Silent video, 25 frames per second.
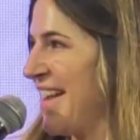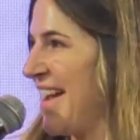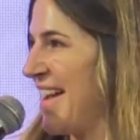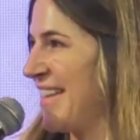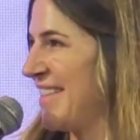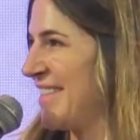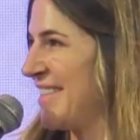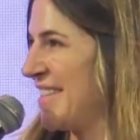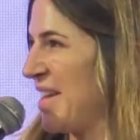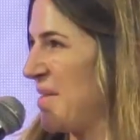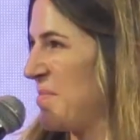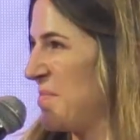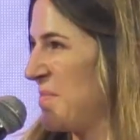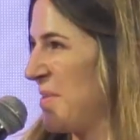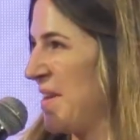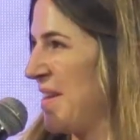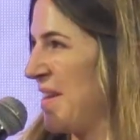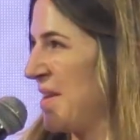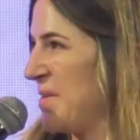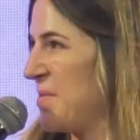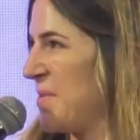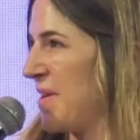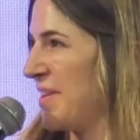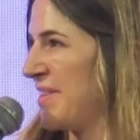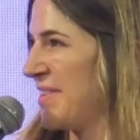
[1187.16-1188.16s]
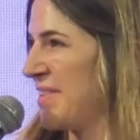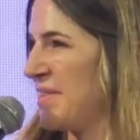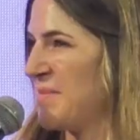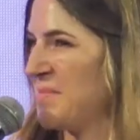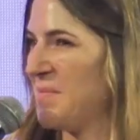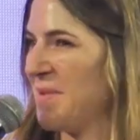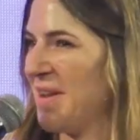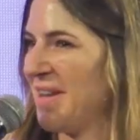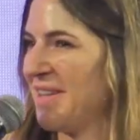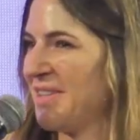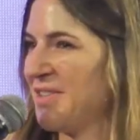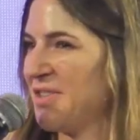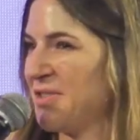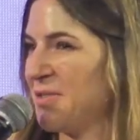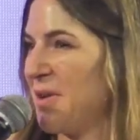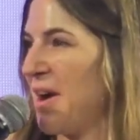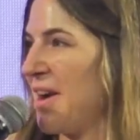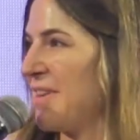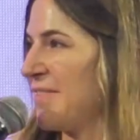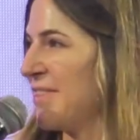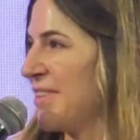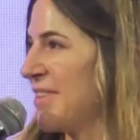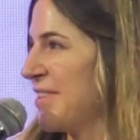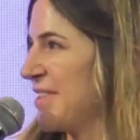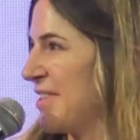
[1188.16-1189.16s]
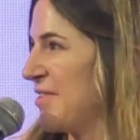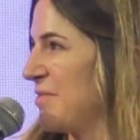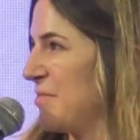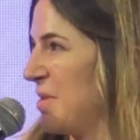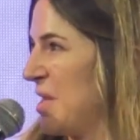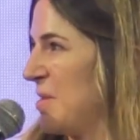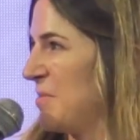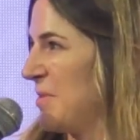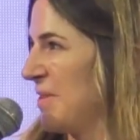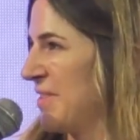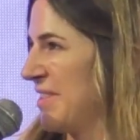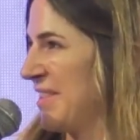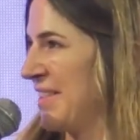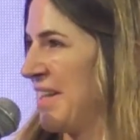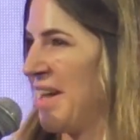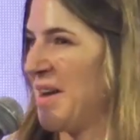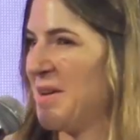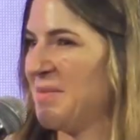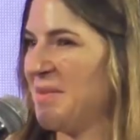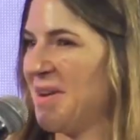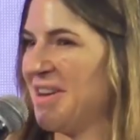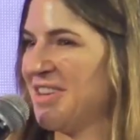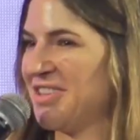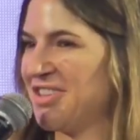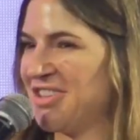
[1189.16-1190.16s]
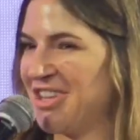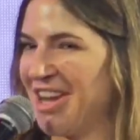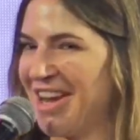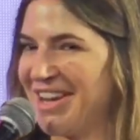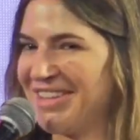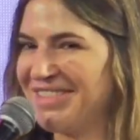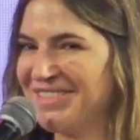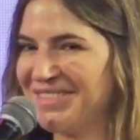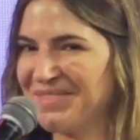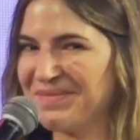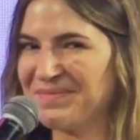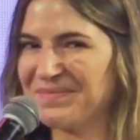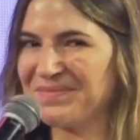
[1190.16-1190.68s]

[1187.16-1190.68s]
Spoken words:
ends up being one of the big drivers of people to come on chain.